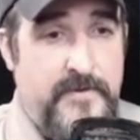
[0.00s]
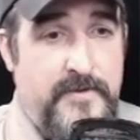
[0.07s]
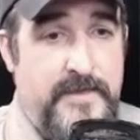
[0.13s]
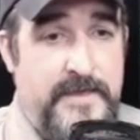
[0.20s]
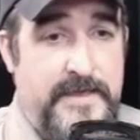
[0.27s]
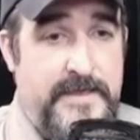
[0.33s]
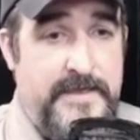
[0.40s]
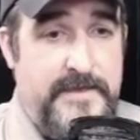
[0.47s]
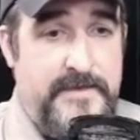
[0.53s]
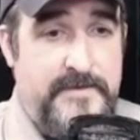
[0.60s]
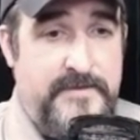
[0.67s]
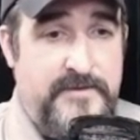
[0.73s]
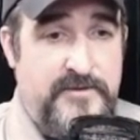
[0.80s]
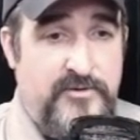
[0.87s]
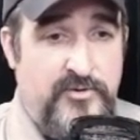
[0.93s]

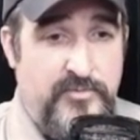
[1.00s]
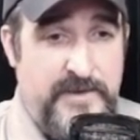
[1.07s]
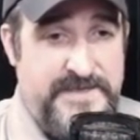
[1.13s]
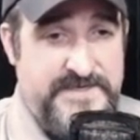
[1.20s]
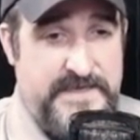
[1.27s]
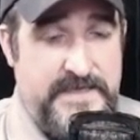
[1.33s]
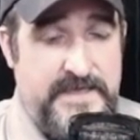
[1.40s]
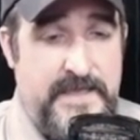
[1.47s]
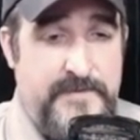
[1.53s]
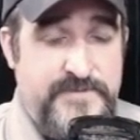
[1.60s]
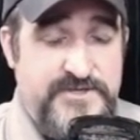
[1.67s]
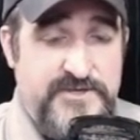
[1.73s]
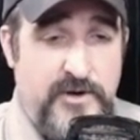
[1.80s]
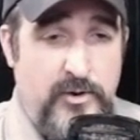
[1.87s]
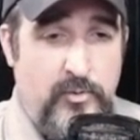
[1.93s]
In the old West End game
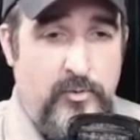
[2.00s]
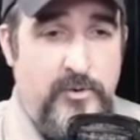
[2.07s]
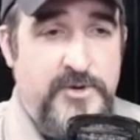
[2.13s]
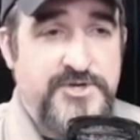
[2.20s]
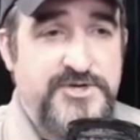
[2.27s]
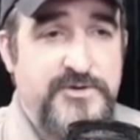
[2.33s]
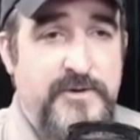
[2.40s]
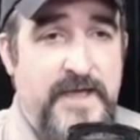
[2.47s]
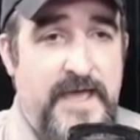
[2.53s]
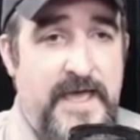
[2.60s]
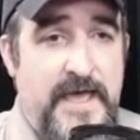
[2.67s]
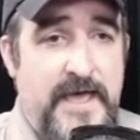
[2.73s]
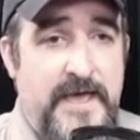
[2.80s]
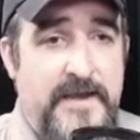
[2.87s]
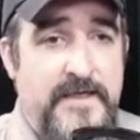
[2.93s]
Star Wars, you
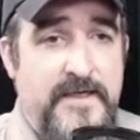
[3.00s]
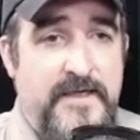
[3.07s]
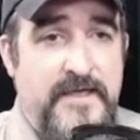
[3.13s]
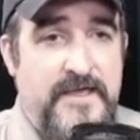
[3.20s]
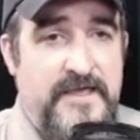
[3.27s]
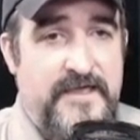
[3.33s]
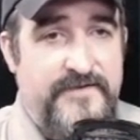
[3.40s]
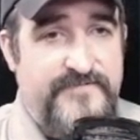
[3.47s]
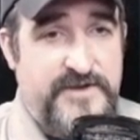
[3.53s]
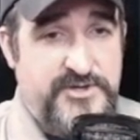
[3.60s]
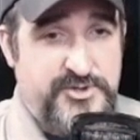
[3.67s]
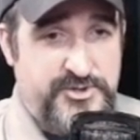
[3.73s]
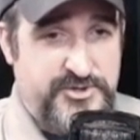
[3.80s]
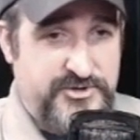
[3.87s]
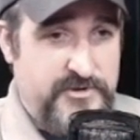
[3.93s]
had
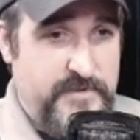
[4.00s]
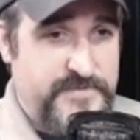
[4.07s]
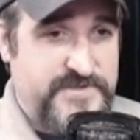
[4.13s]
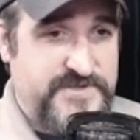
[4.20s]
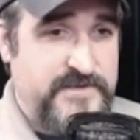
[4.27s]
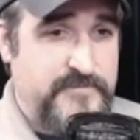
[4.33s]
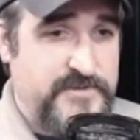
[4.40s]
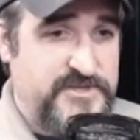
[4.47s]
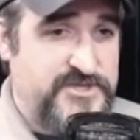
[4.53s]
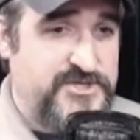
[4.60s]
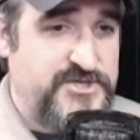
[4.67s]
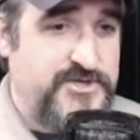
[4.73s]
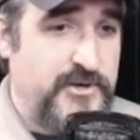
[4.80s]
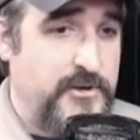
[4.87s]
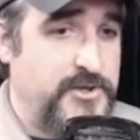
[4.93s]
adventure scripts that would
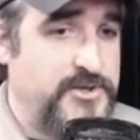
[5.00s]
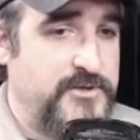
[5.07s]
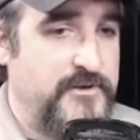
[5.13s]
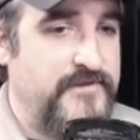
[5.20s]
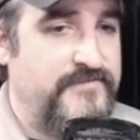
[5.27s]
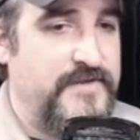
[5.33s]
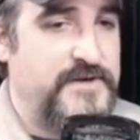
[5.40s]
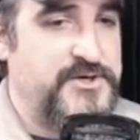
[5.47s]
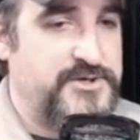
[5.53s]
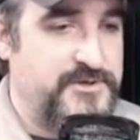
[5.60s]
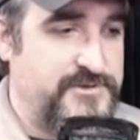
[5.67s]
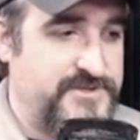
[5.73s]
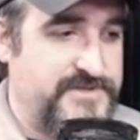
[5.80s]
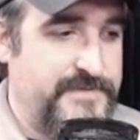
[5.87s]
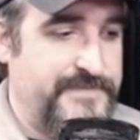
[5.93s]
start your
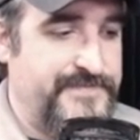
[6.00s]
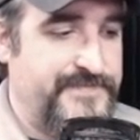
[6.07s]
adventures.